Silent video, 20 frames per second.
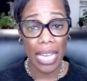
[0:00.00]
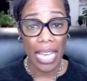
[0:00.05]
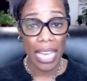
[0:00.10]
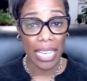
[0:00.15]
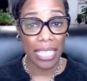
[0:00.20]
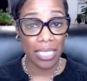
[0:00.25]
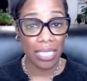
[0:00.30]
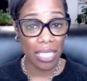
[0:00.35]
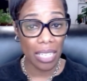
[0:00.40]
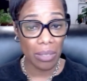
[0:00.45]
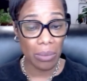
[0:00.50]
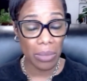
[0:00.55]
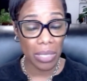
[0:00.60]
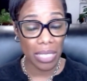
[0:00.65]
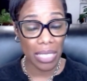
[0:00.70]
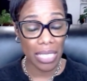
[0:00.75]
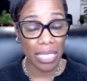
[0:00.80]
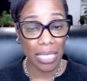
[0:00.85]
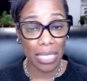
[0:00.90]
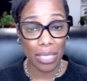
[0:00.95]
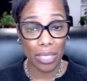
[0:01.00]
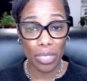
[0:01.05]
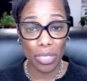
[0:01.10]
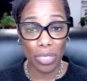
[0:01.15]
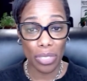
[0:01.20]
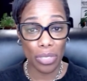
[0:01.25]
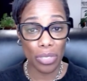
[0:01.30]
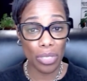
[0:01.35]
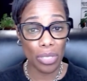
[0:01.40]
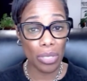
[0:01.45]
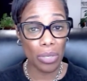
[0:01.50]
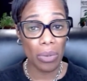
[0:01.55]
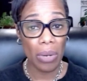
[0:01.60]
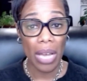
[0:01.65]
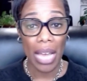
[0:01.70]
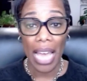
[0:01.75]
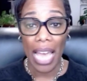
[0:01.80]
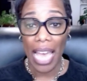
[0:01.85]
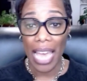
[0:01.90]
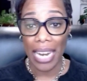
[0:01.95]
and done what they needed to do,
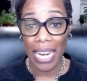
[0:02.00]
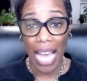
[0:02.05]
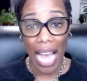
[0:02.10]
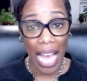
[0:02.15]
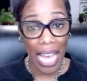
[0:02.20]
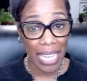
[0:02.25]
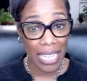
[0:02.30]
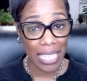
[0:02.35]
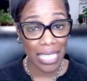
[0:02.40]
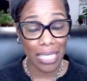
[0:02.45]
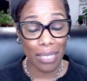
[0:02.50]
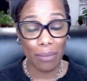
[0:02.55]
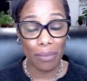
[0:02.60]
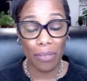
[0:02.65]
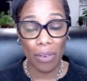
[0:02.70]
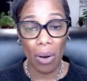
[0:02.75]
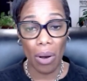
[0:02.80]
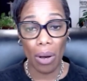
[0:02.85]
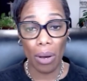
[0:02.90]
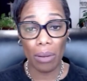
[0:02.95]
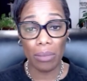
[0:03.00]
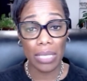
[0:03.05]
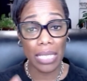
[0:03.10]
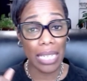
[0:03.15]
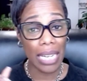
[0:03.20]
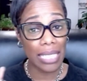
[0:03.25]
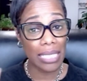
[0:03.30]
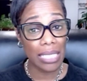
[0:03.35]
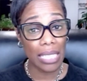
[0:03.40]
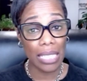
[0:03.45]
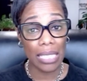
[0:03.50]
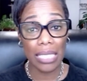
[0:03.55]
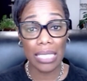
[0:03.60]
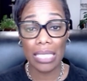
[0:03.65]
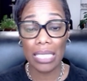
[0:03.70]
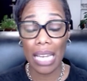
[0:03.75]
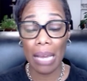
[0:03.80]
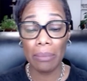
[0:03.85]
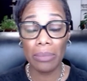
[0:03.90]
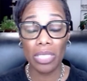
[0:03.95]
and I get involved and I say,
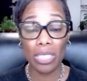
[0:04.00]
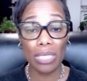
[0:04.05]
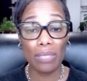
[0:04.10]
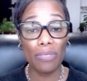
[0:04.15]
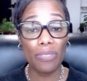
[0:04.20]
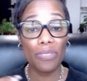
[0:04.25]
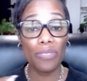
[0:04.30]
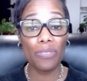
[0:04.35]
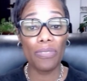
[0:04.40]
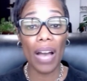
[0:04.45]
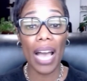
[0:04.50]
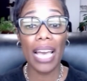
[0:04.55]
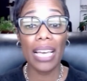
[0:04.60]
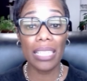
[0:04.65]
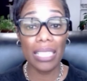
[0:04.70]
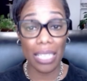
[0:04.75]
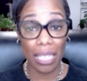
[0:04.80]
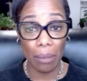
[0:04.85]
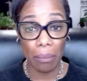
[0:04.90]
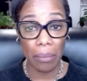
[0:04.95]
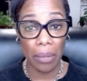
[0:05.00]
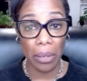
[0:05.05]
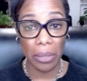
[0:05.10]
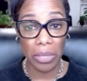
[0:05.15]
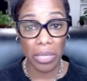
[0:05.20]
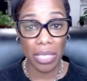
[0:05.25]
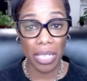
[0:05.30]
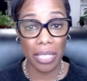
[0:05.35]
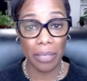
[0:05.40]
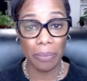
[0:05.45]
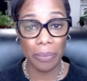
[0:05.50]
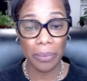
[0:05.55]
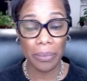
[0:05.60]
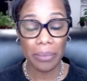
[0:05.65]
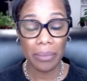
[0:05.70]
listen, I'm just filing a motion.